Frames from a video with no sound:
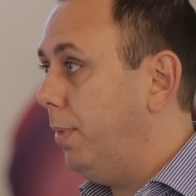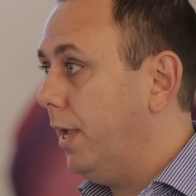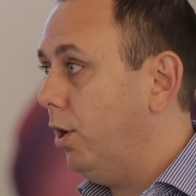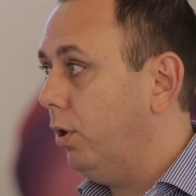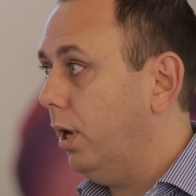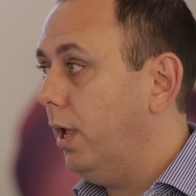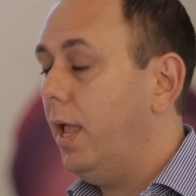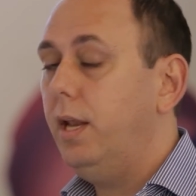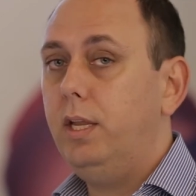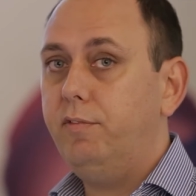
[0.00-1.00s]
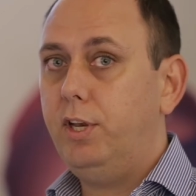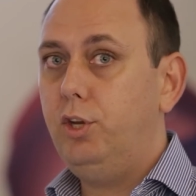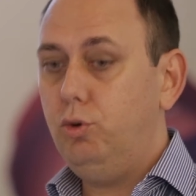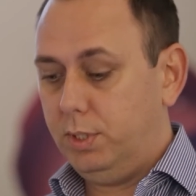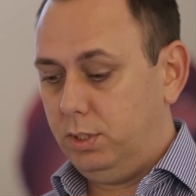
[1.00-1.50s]
biota and
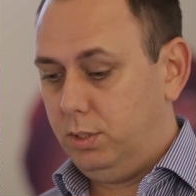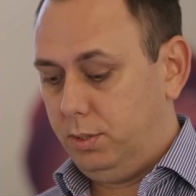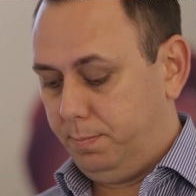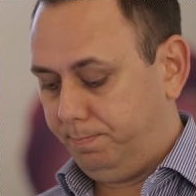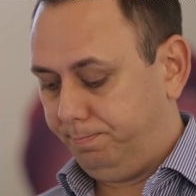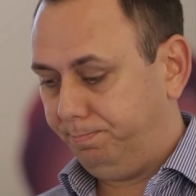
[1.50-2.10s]
even humans.